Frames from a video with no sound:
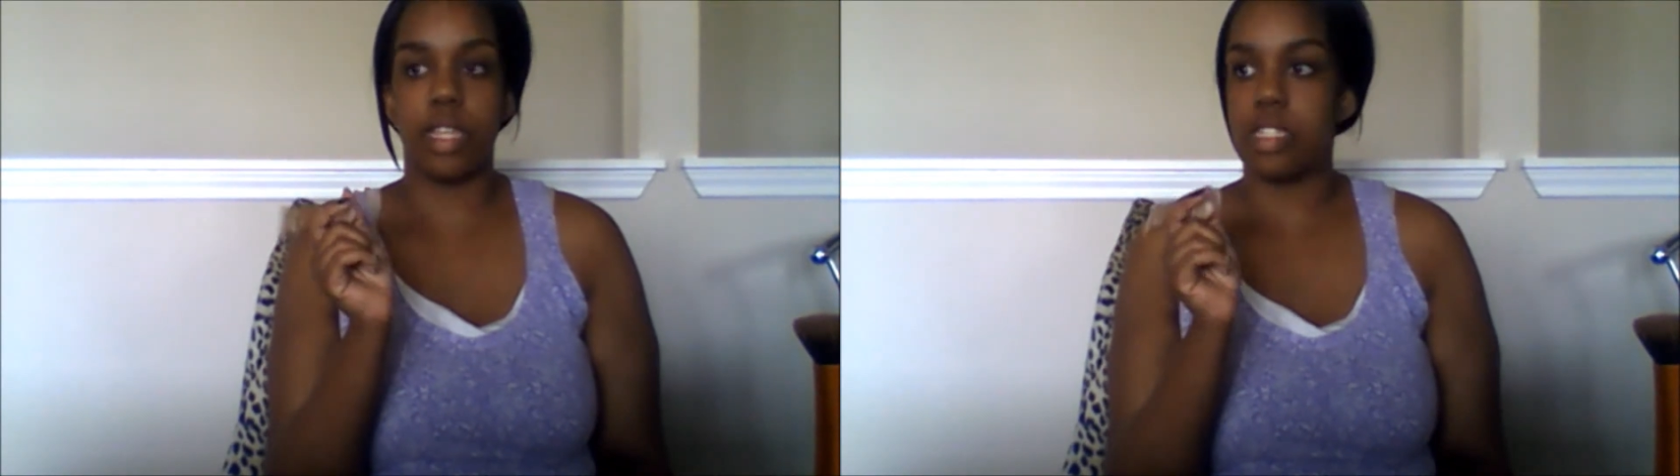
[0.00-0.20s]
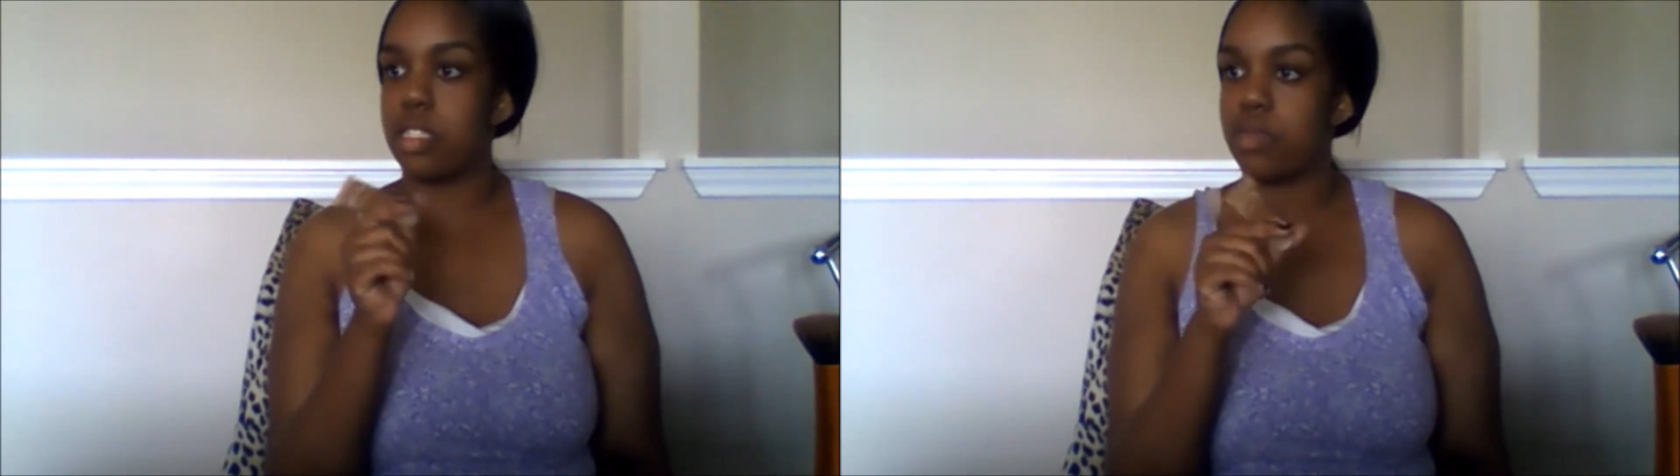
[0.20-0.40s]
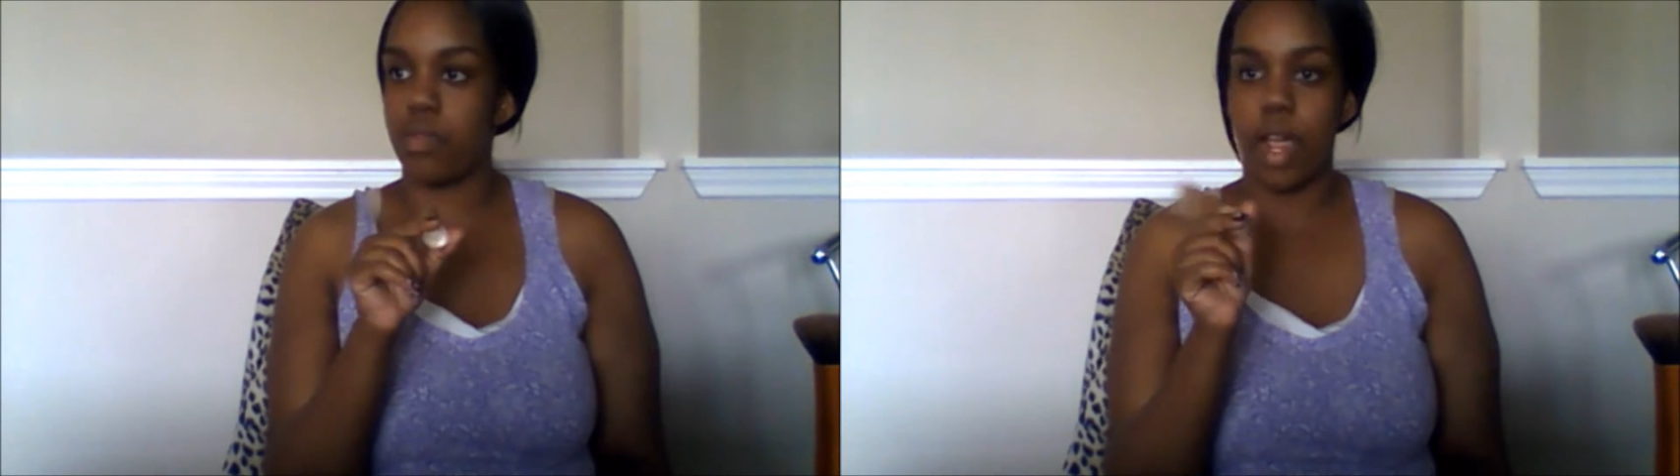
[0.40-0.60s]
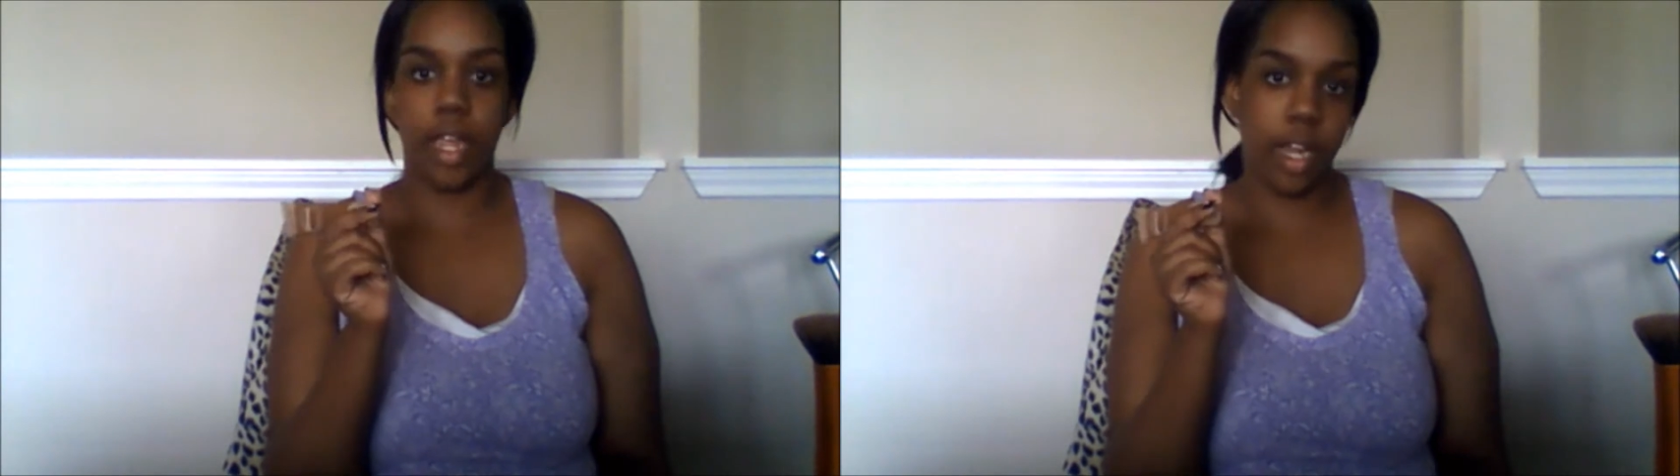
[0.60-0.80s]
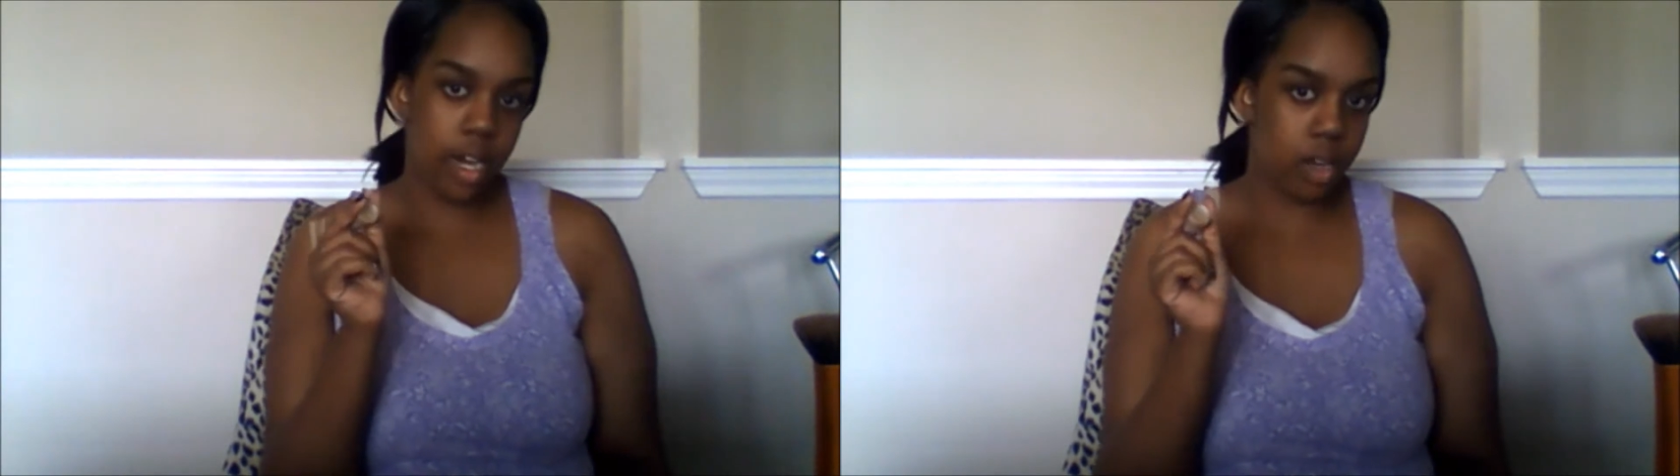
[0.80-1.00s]
This right
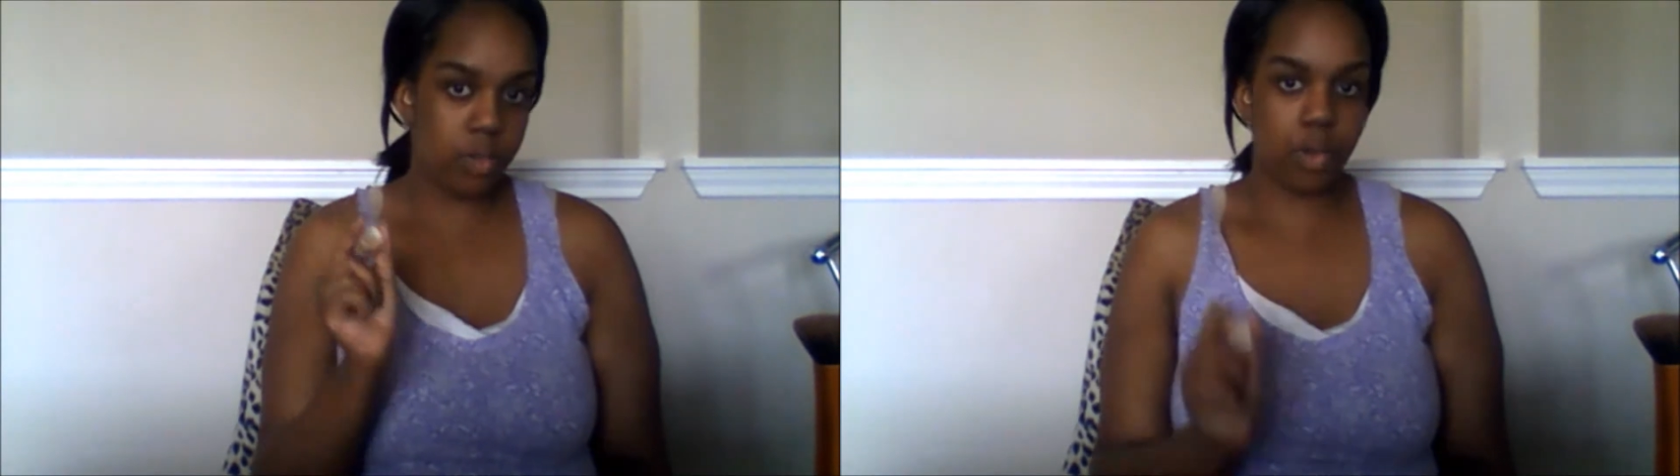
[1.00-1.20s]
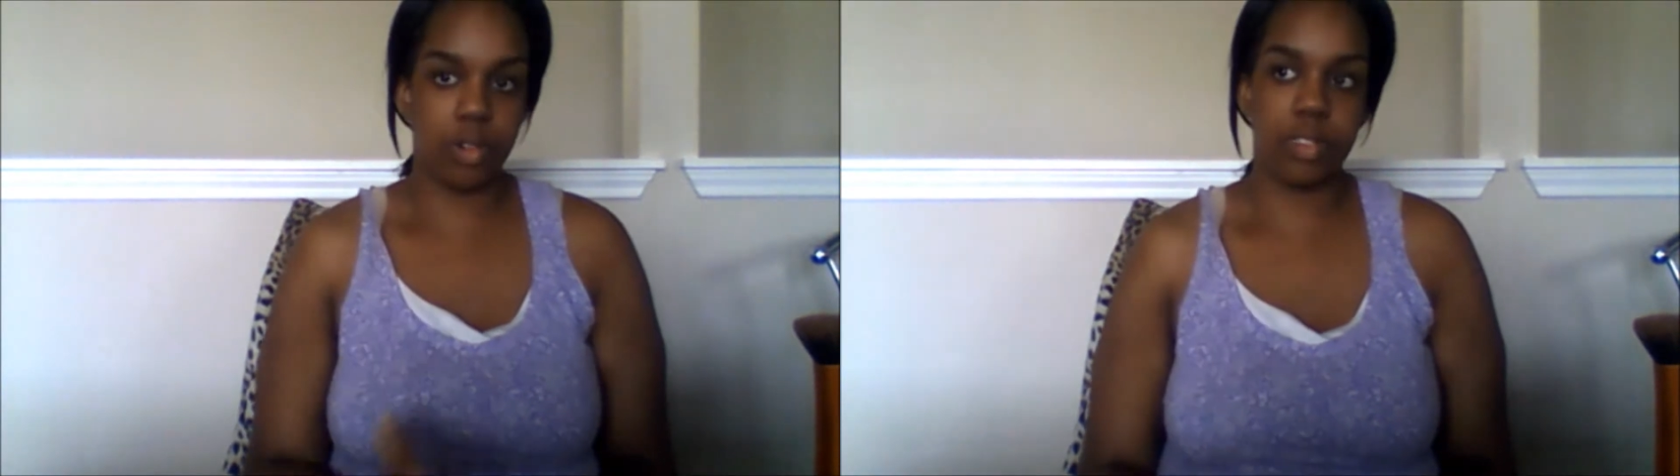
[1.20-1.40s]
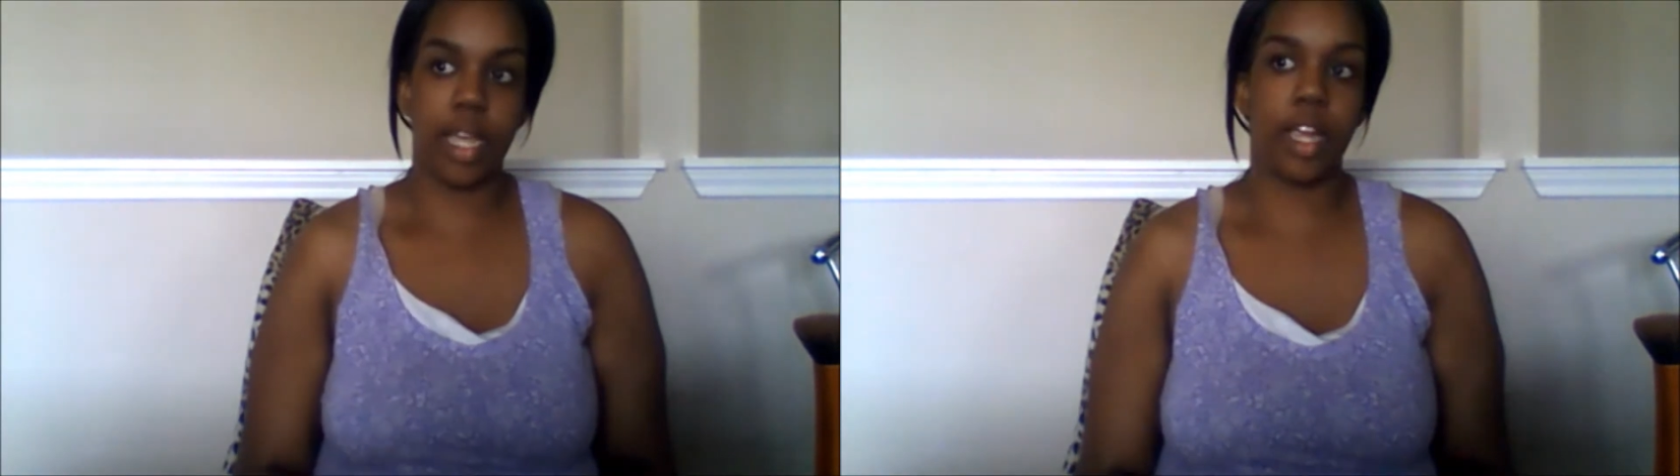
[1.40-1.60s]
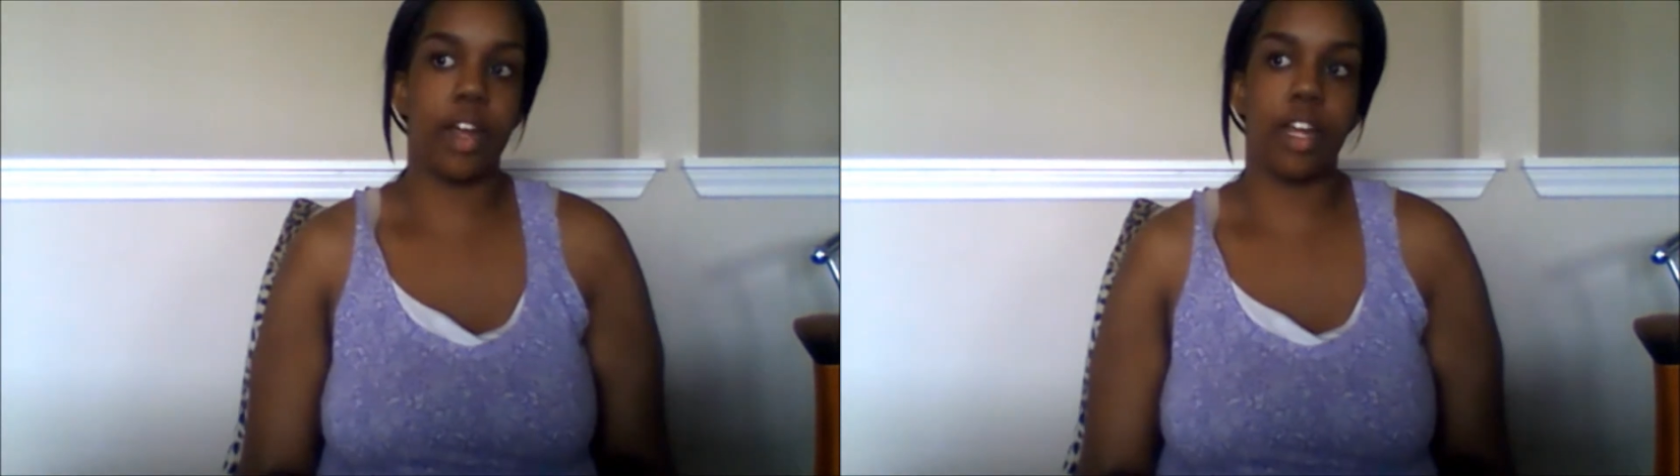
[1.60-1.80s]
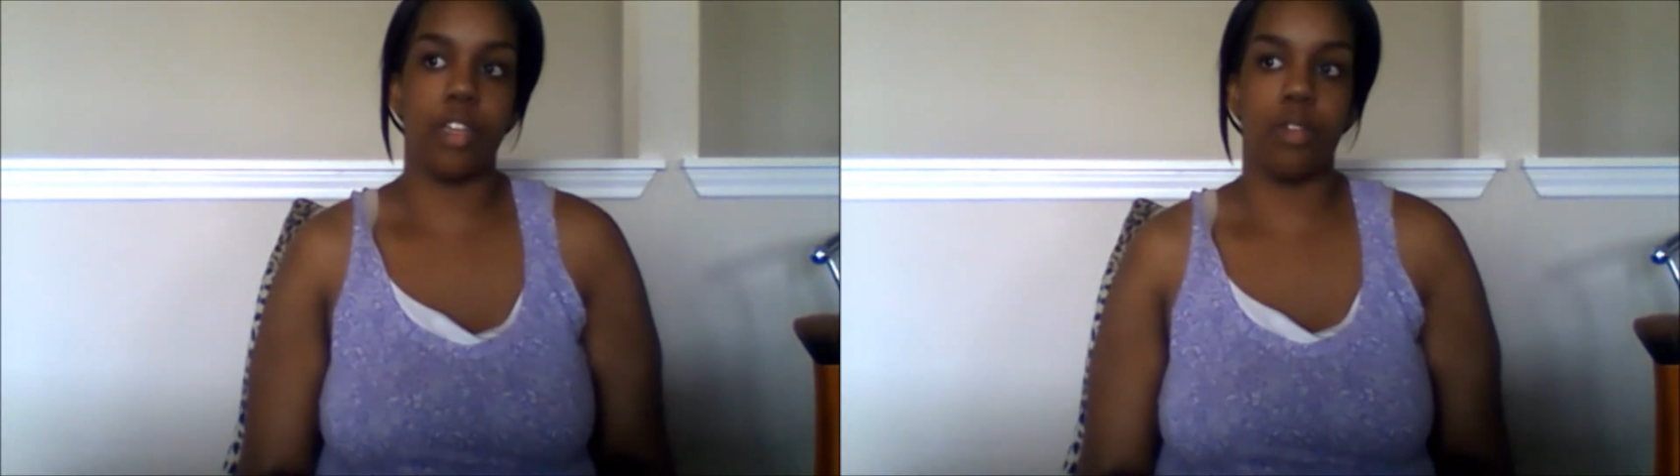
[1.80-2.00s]
here will take
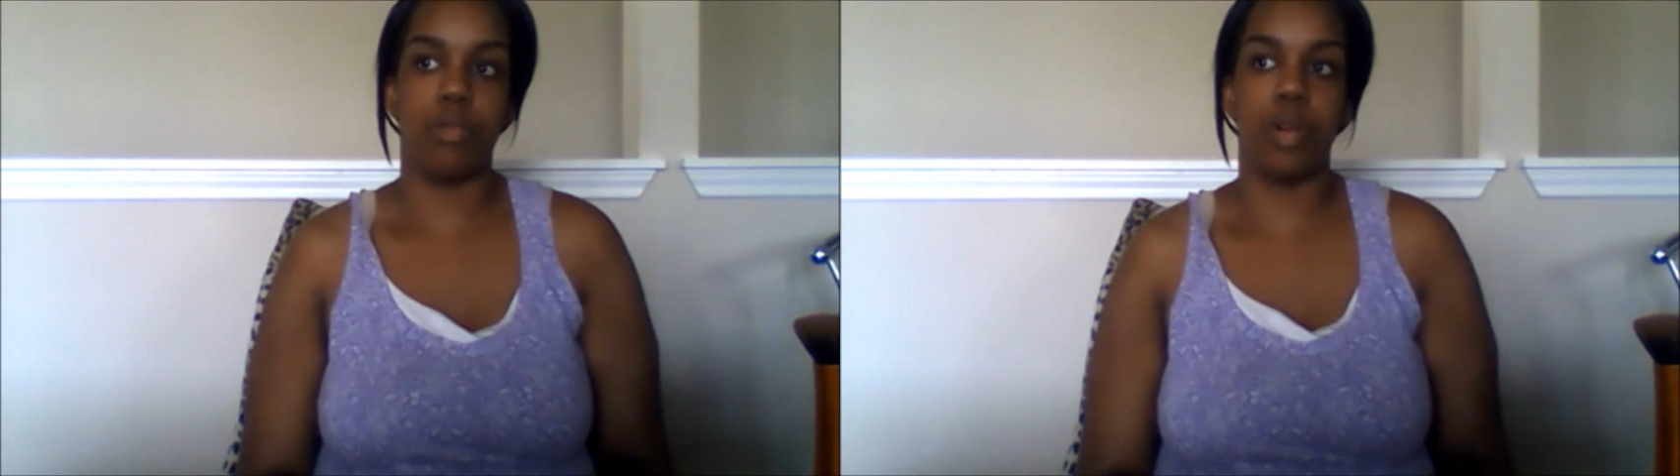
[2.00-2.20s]
care of you.